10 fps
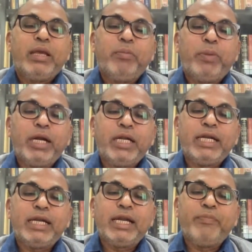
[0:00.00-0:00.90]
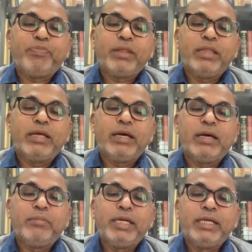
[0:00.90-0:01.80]
Importantly,
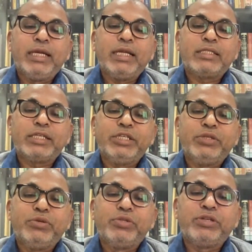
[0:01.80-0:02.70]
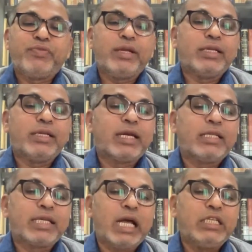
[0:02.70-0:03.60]
the materials used for
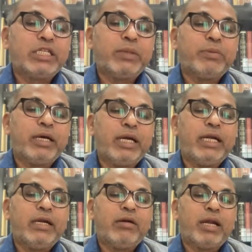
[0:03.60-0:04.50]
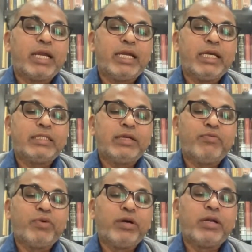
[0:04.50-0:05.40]
sculpture and architecture
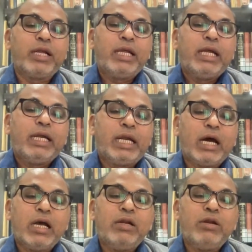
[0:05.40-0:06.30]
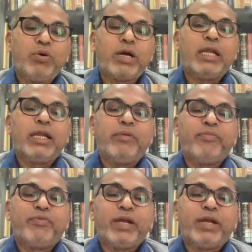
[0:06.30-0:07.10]
were drawn locally.